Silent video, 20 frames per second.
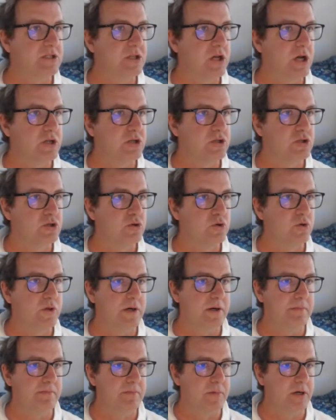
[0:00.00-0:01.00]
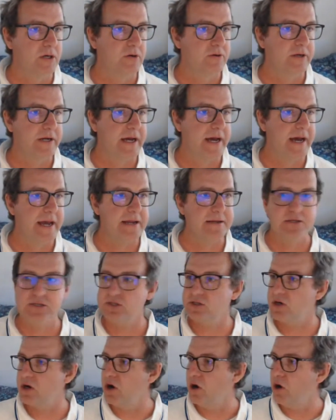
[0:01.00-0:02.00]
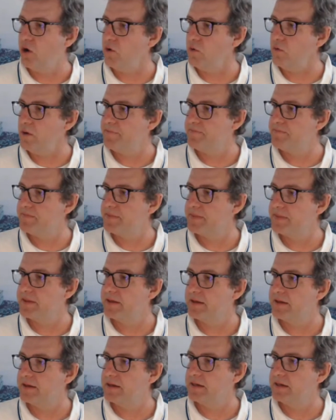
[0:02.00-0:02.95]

Let's do them. Okay. So